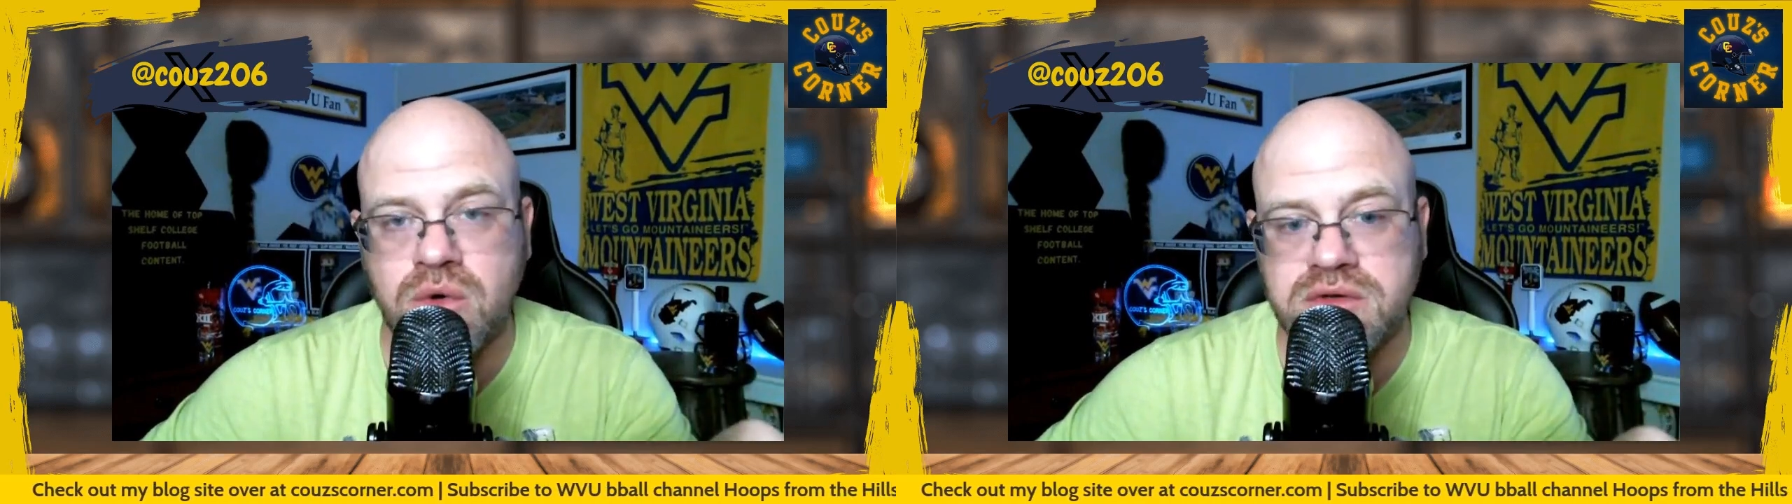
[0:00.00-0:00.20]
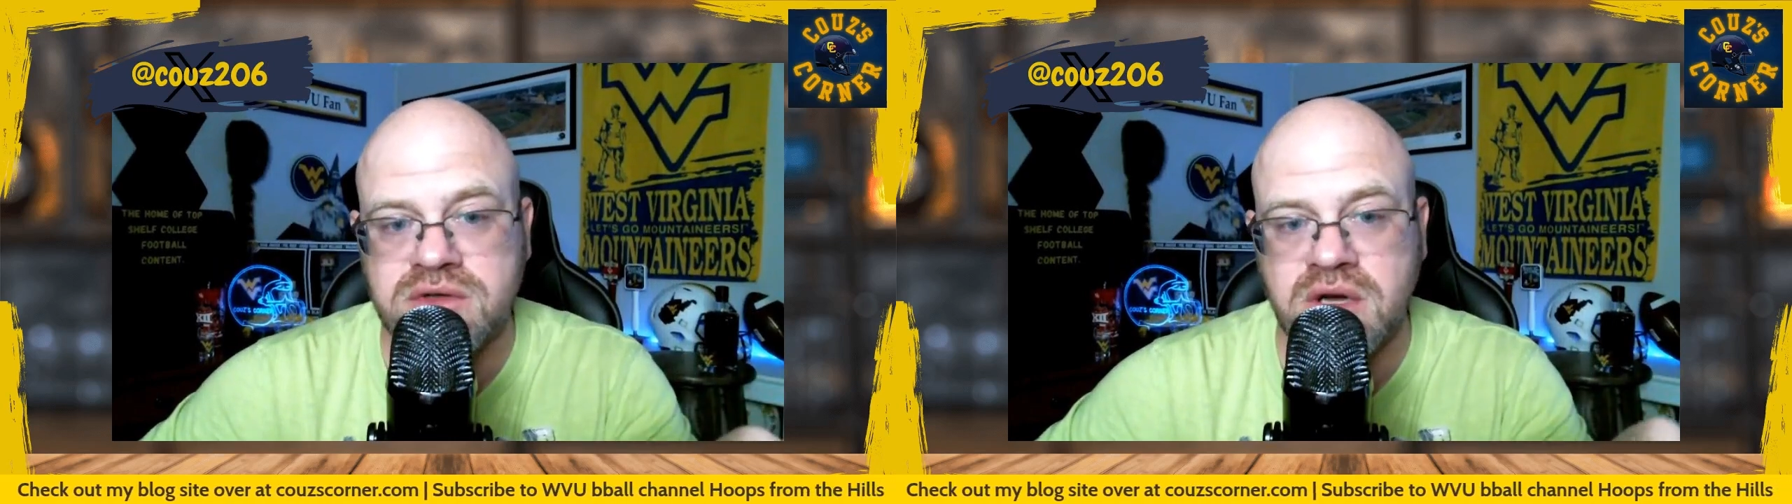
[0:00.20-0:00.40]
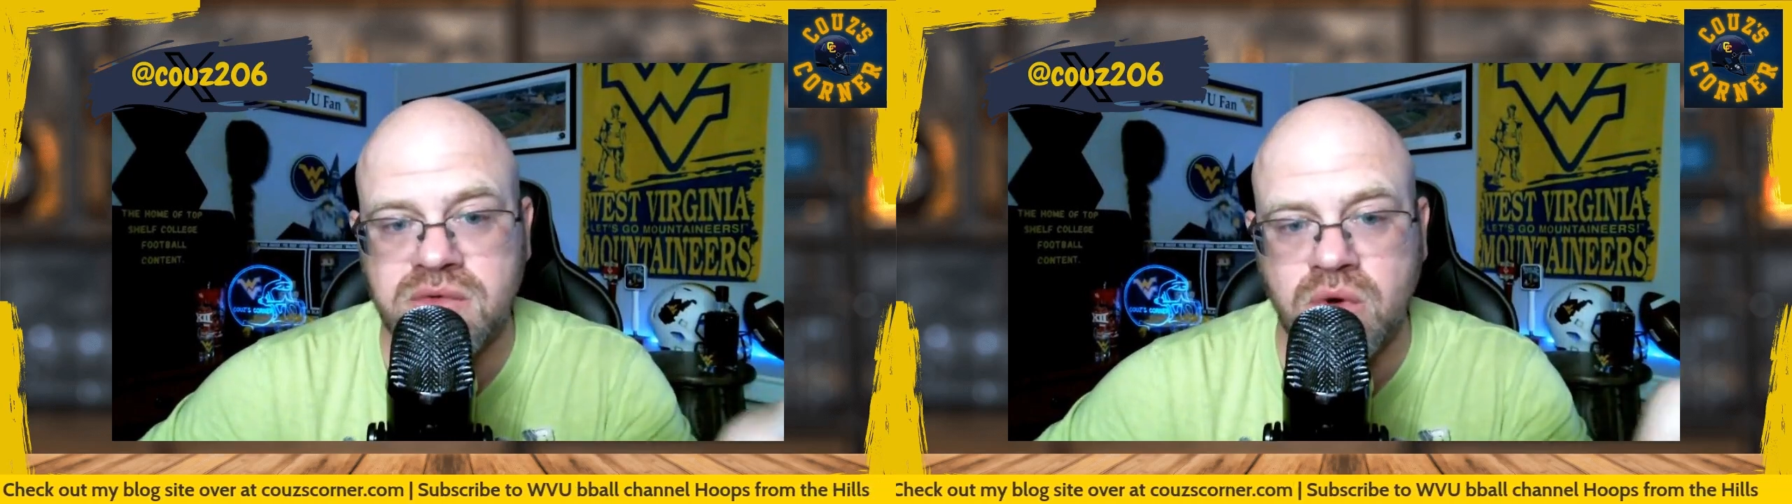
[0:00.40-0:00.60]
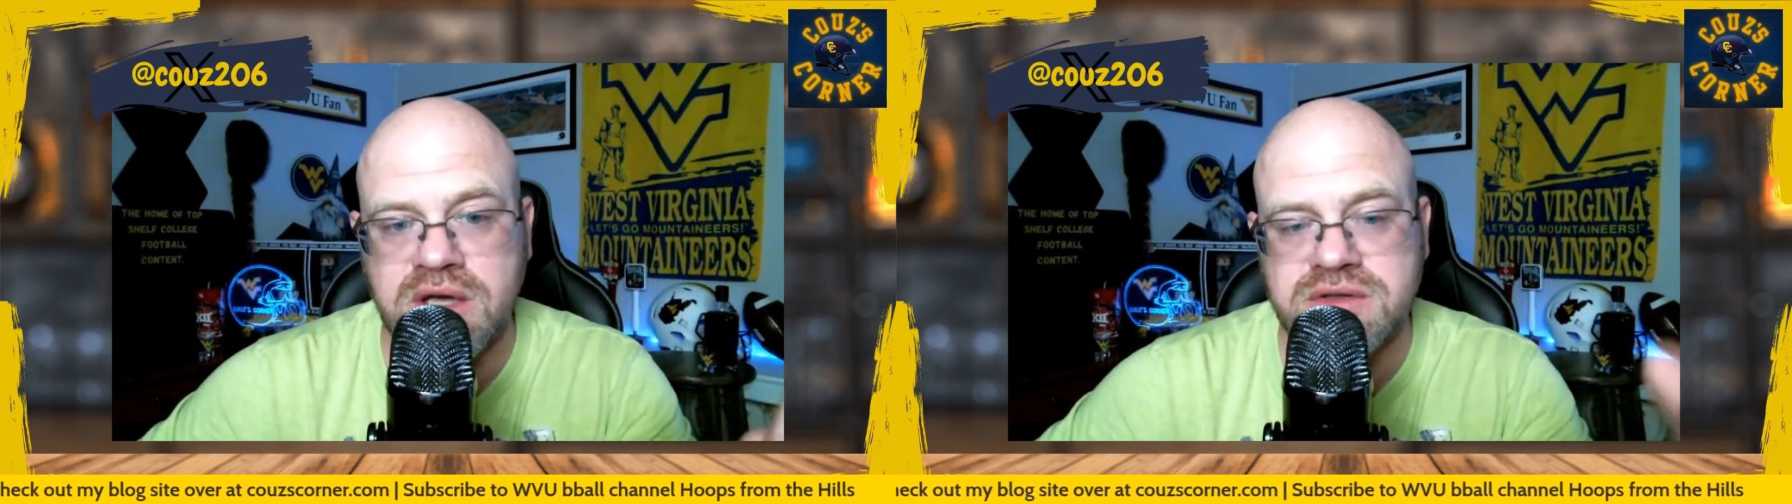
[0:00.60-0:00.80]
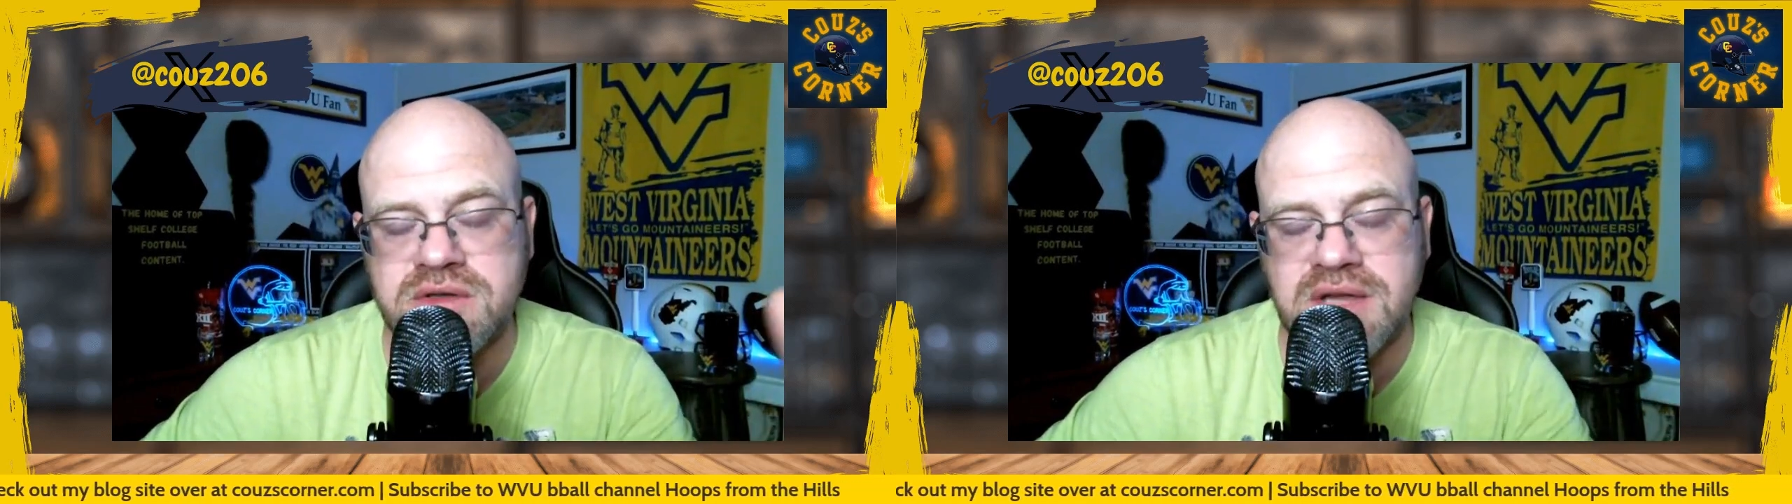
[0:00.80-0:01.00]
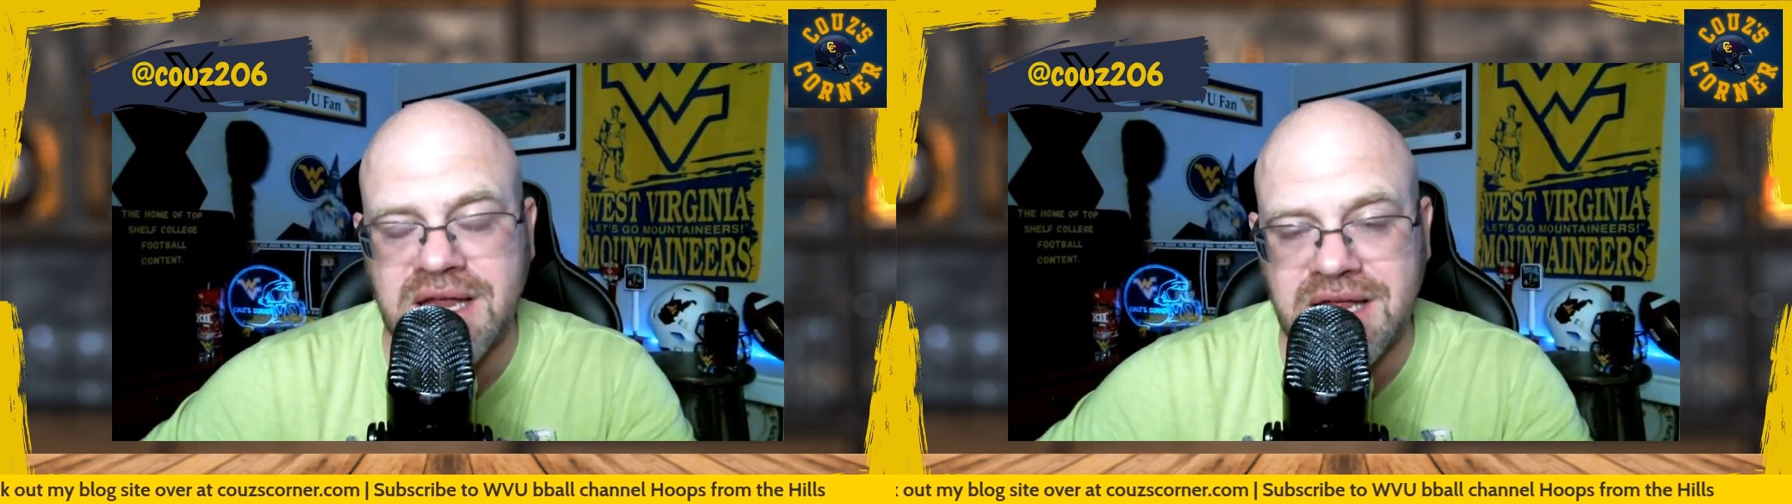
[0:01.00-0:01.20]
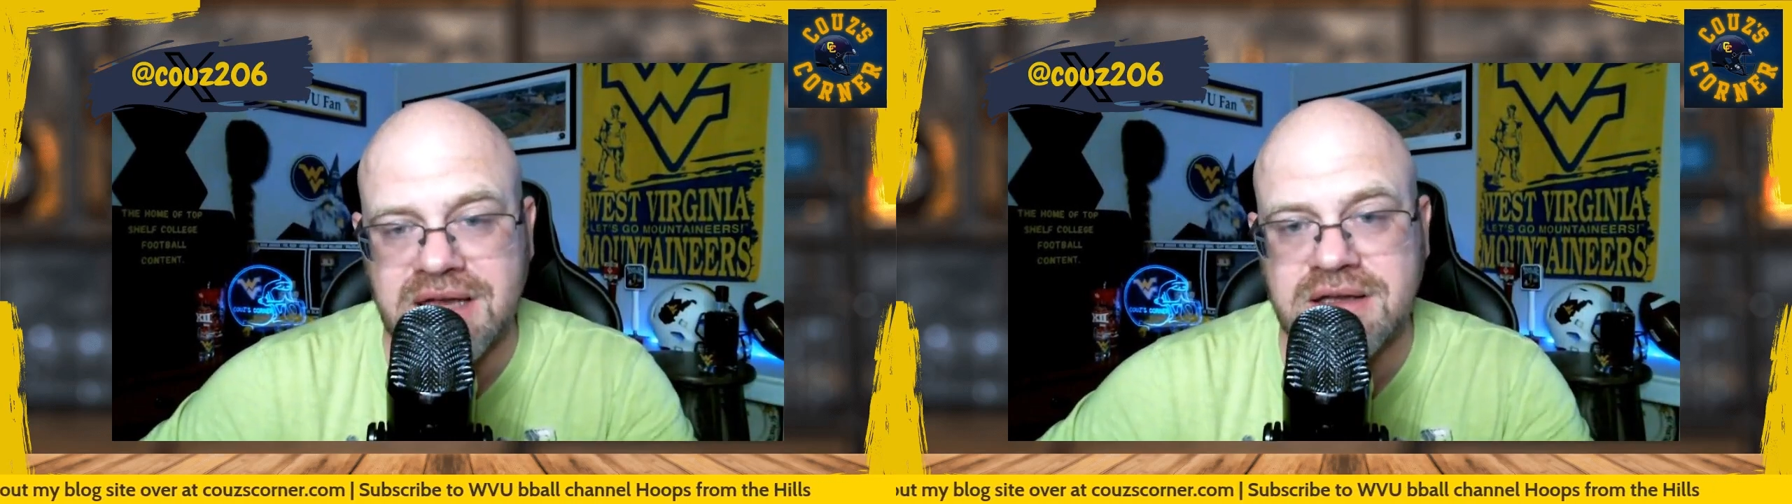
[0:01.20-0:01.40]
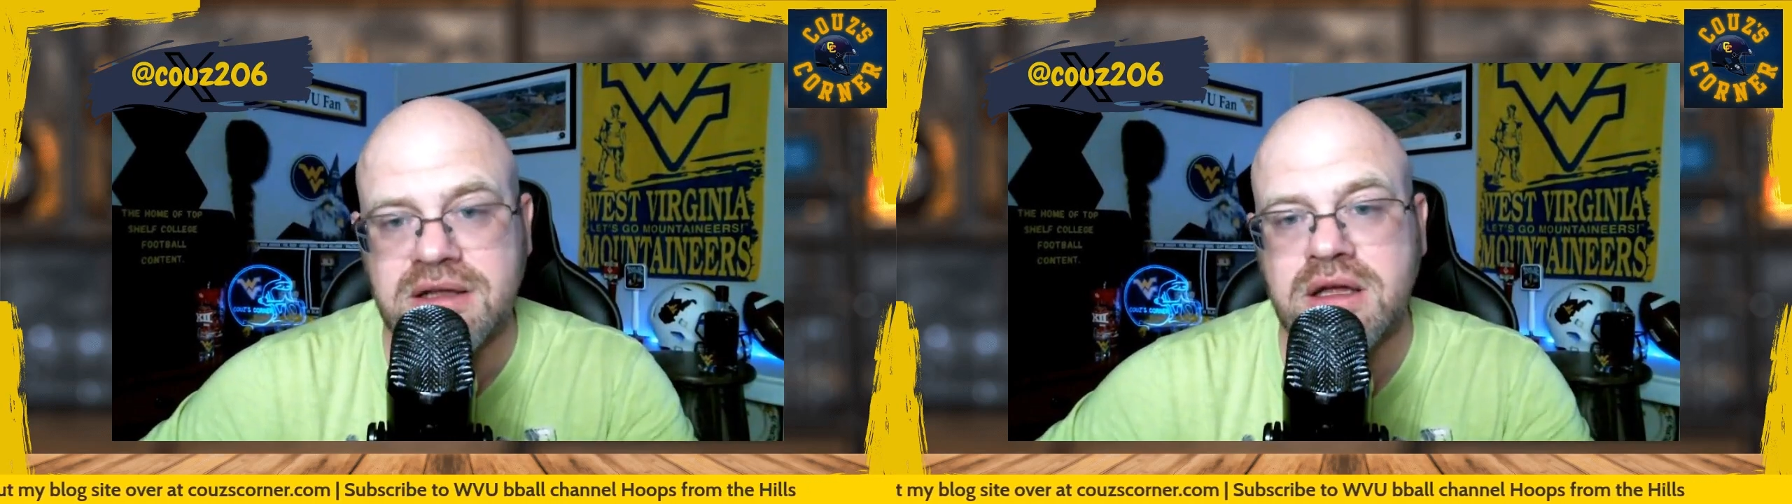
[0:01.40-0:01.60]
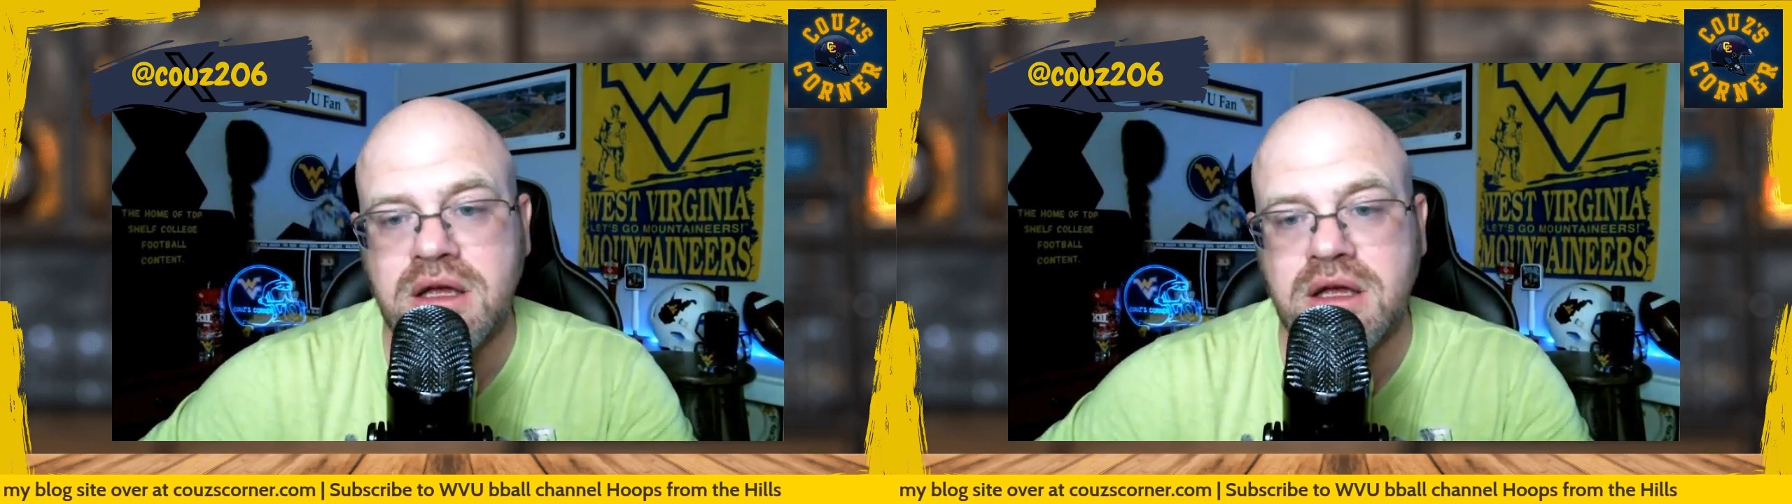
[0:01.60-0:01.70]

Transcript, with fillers: the tough questions and